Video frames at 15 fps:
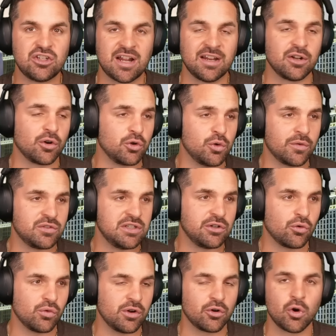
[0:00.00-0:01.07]
She ended her UFC
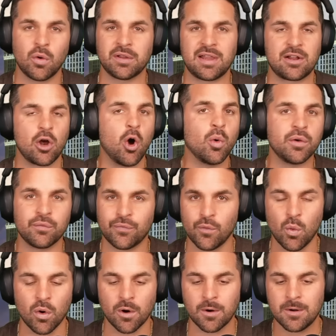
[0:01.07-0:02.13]
career going like
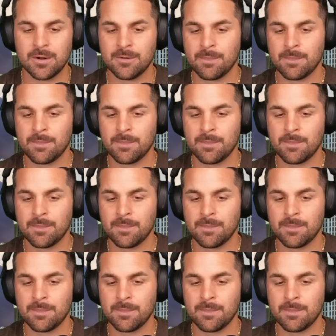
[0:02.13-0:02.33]
0-4